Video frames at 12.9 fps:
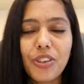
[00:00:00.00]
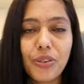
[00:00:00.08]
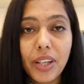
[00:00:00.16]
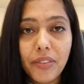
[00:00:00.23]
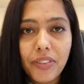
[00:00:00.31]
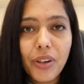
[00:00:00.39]

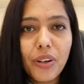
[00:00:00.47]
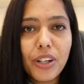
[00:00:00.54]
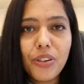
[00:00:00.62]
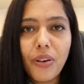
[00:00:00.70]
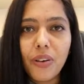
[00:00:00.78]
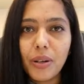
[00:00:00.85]
today we're
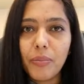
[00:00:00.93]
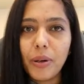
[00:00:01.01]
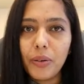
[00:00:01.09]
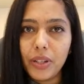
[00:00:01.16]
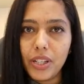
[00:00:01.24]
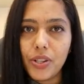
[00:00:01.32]
going to talk
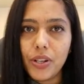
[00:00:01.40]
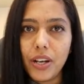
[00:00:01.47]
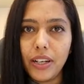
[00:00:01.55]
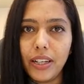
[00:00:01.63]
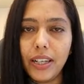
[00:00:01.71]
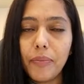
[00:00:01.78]
about
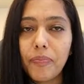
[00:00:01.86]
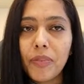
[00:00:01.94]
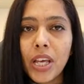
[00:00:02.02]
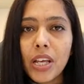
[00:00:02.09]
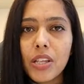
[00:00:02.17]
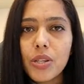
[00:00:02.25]
ijari.
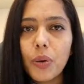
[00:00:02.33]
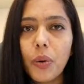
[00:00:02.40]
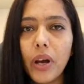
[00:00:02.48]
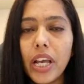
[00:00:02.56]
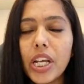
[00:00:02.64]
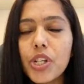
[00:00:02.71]

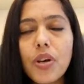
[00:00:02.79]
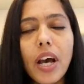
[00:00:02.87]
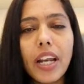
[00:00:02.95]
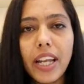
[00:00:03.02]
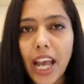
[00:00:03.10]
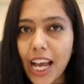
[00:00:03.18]
So
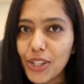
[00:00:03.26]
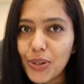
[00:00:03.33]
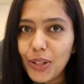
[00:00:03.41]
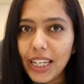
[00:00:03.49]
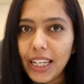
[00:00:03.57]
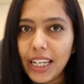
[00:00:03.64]
ijari
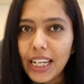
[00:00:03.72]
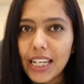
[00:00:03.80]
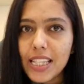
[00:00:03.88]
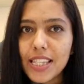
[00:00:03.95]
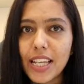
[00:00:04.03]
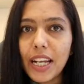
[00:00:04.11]
actually
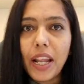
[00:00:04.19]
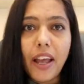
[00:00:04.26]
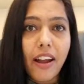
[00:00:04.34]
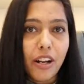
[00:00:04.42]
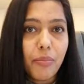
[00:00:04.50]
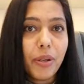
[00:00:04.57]
it's an
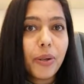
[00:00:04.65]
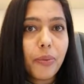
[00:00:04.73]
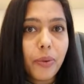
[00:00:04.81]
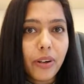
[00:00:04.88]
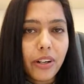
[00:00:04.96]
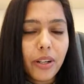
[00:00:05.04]

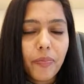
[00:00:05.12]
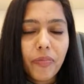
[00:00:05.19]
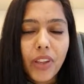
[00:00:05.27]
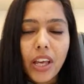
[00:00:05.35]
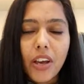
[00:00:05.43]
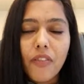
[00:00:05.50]
Arabic word
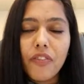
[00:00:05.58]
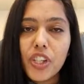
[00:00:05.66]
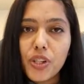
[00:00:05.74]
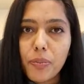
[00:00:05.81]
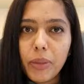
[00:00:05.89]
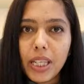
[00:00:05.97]

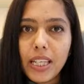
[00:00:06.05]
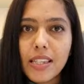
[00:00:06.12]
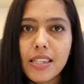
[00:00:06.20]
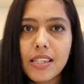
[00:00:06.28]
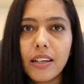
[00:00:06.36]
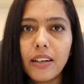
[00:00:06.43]
which
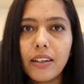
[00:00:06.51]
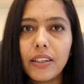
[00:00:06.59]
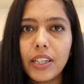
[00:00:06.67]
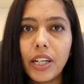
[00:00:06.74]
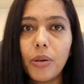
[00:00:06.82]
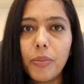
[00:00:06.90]
means
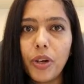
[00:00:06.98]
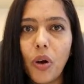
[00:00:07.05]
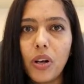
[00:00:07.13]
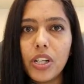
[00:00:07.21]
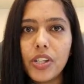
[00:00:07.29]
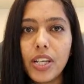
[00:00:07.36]

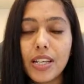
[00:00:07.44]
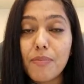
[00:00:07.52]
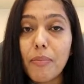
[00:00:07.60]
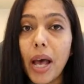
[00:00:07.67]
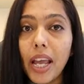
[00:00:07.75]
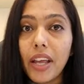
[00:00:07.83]
terminology as
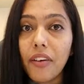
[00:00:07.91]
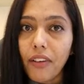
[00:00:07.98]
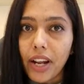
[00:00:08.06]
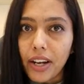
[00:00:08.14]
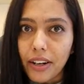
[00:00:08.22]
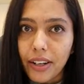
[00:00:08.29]
my
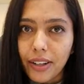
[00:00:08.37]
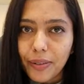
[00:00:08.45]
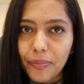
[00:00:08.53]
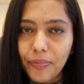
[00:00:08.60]
rent.